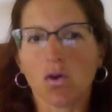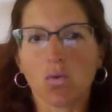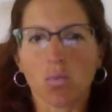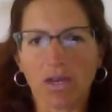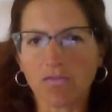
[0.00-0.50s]

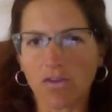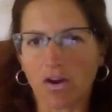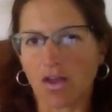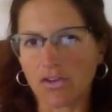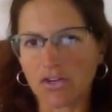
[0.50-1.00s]
waiting for
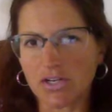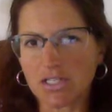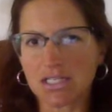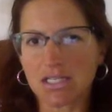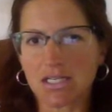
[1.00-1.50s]

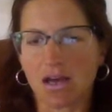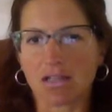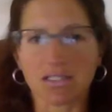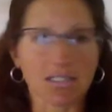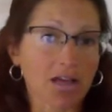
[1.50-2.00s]
others
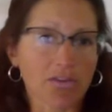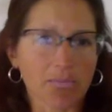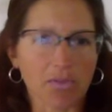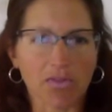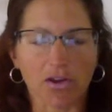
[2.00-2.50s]
to tell
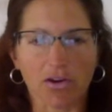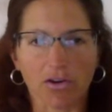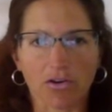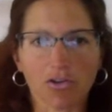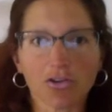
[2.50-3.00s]
them that
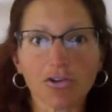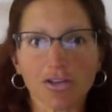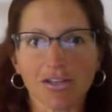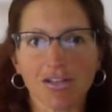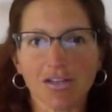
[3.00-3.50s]
they're
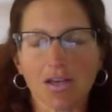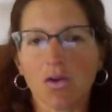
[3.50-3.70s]
good